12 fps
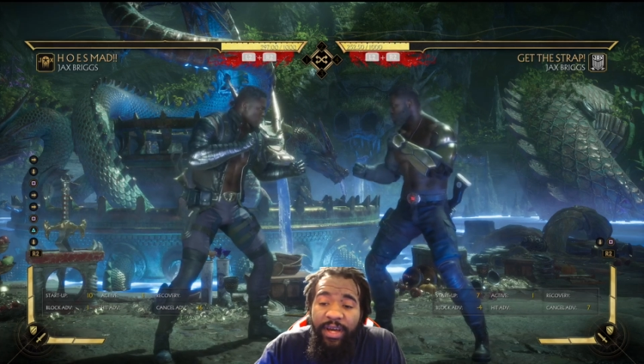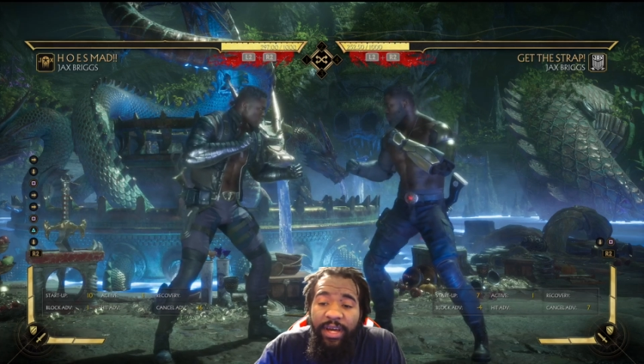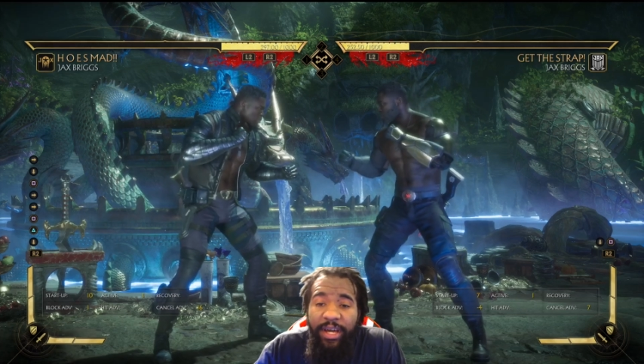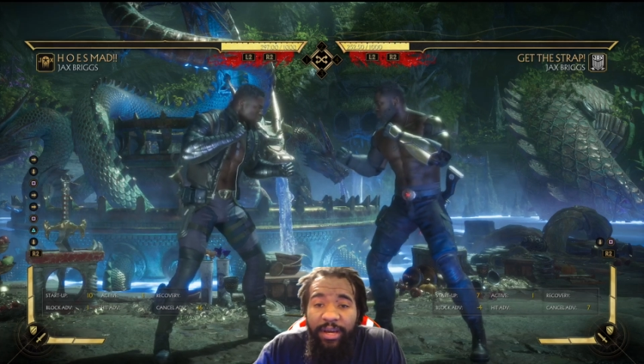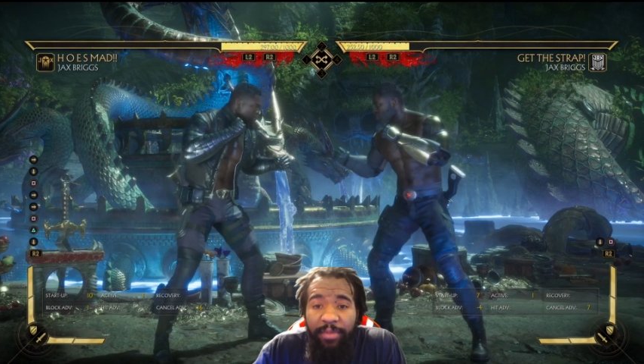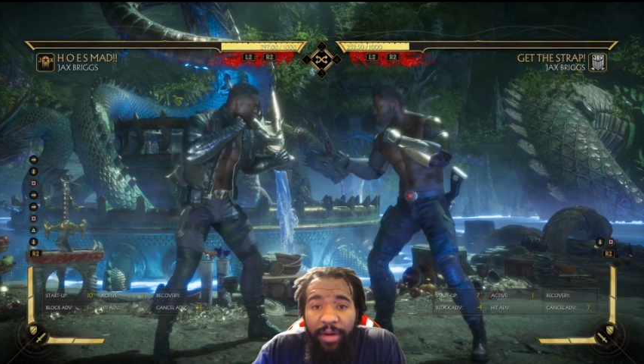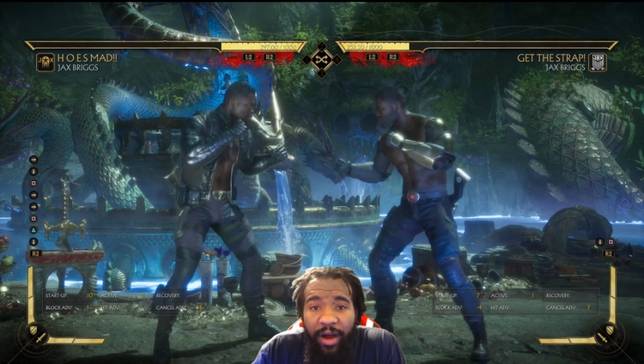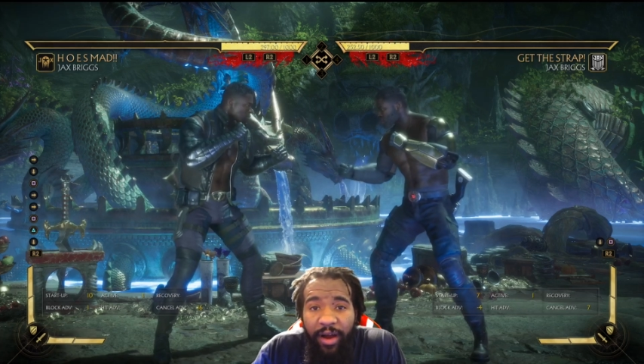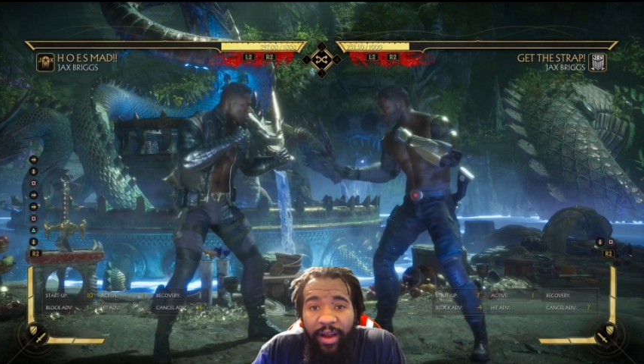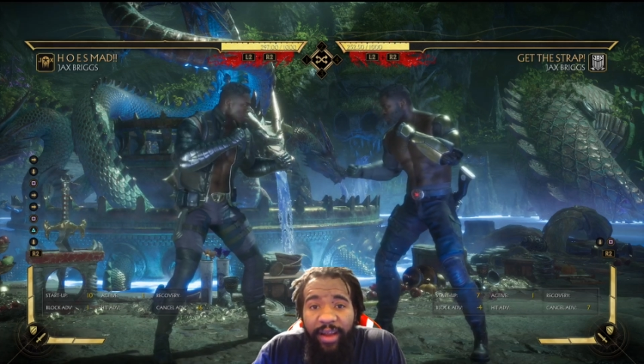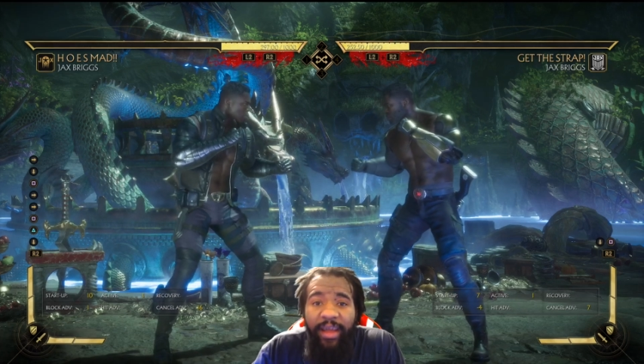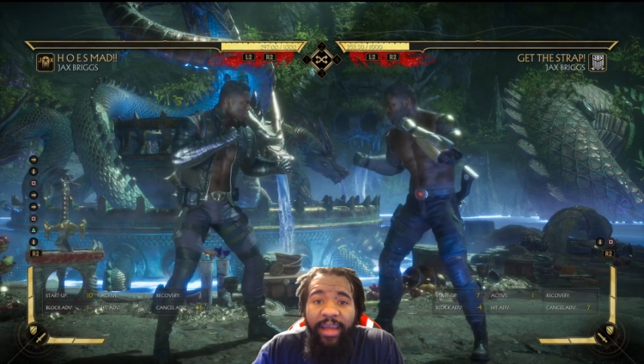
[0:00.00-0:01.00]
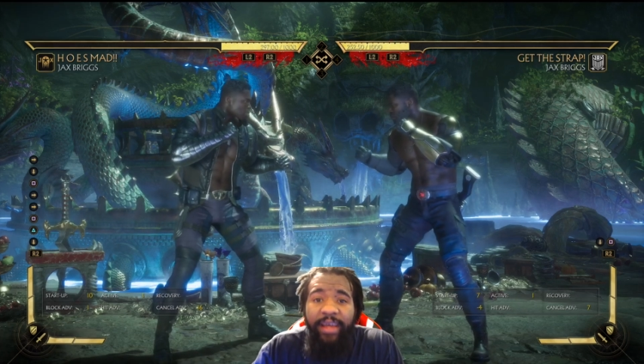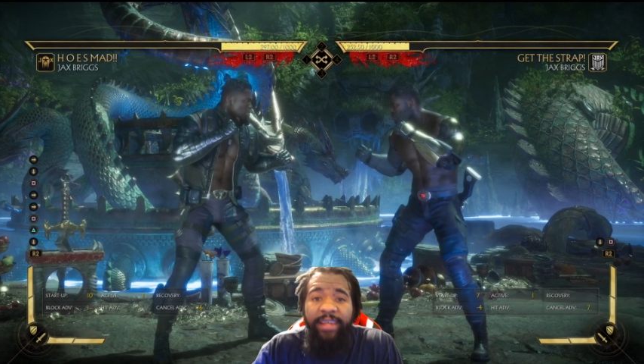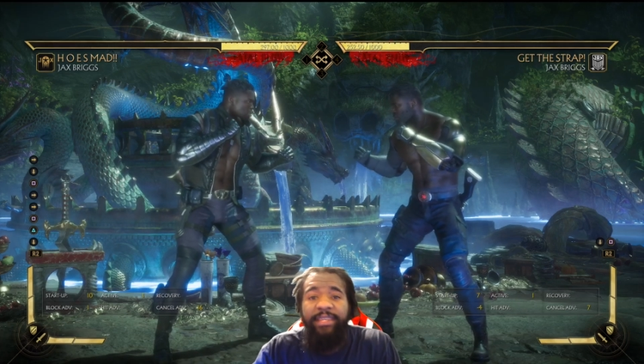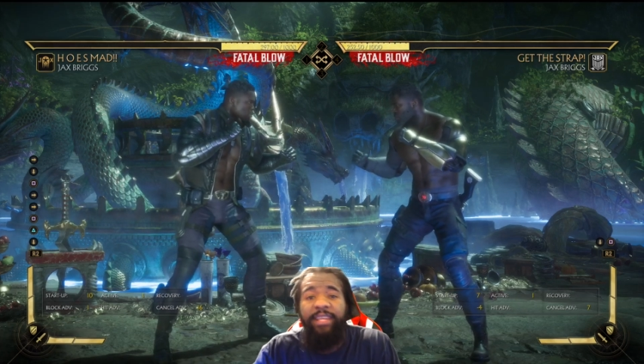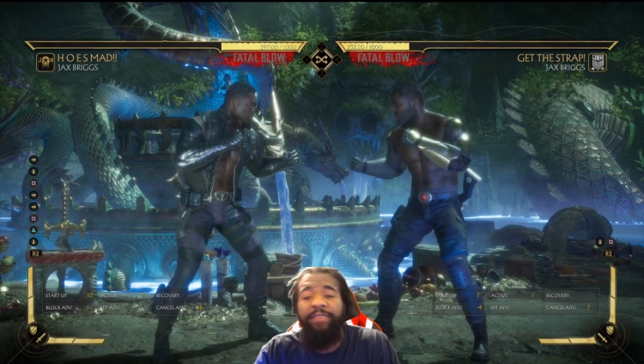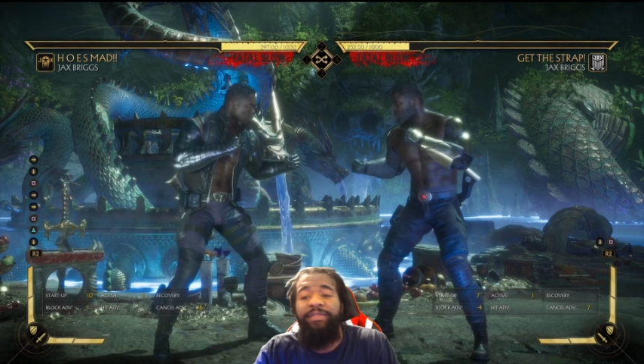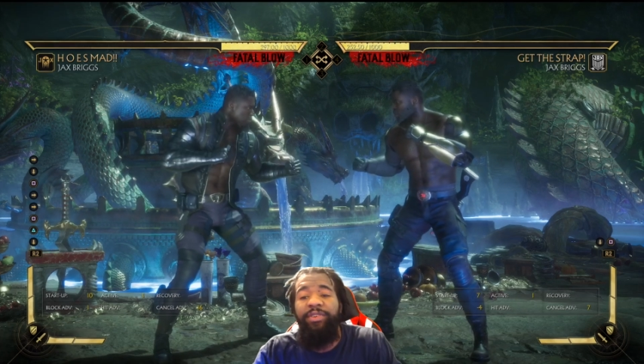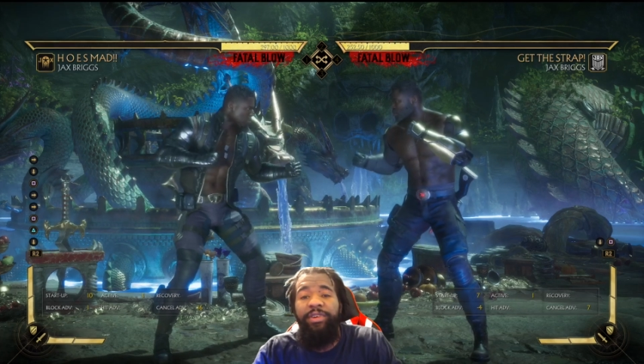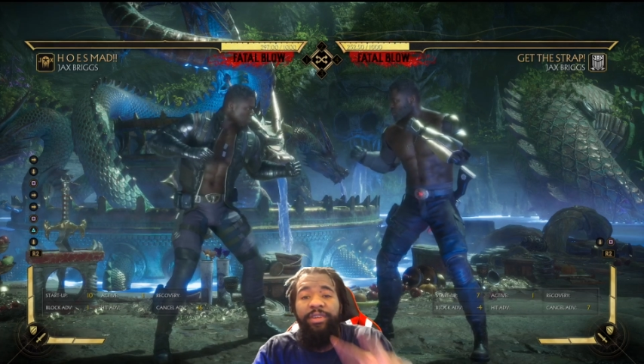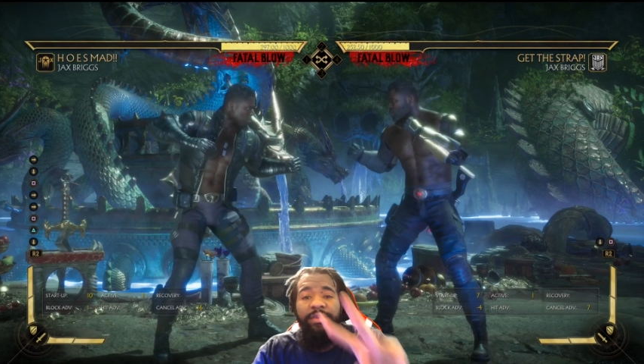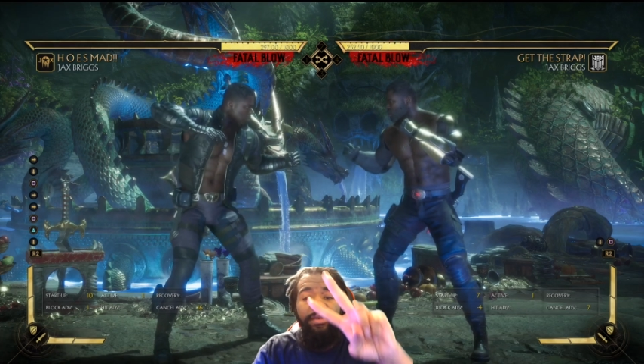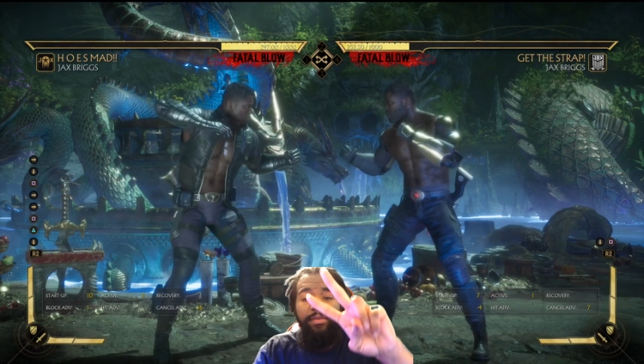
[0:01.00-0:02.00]
But alright, guys, thanks for
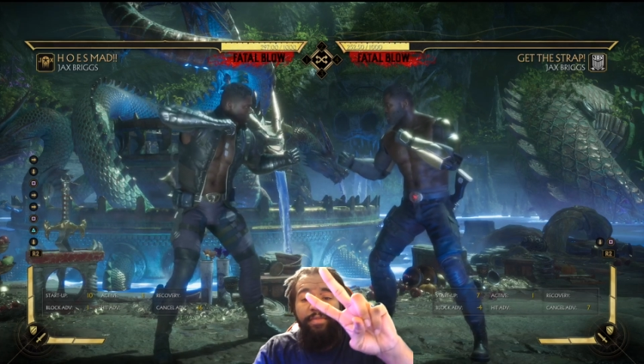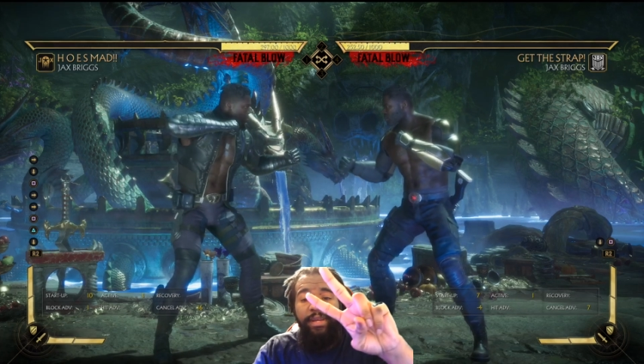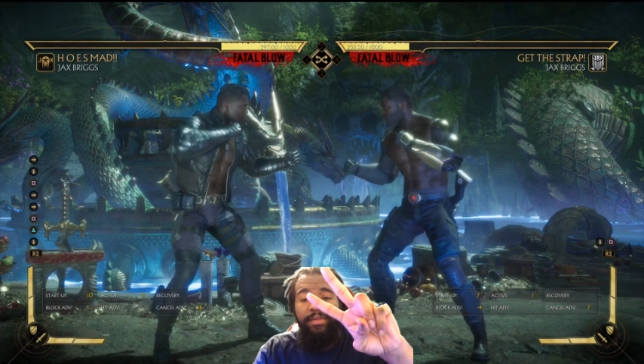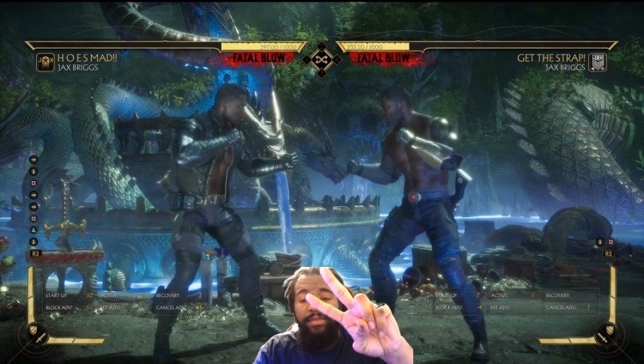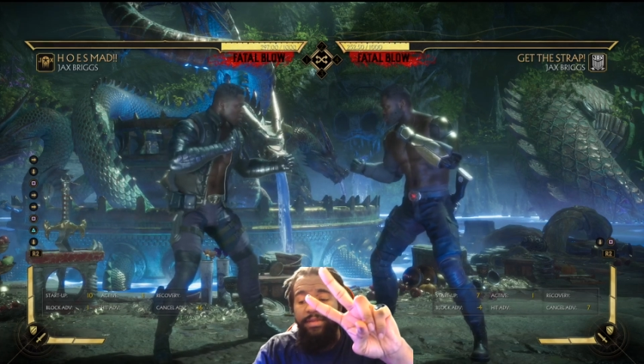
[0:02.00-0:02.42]
joining. Peace.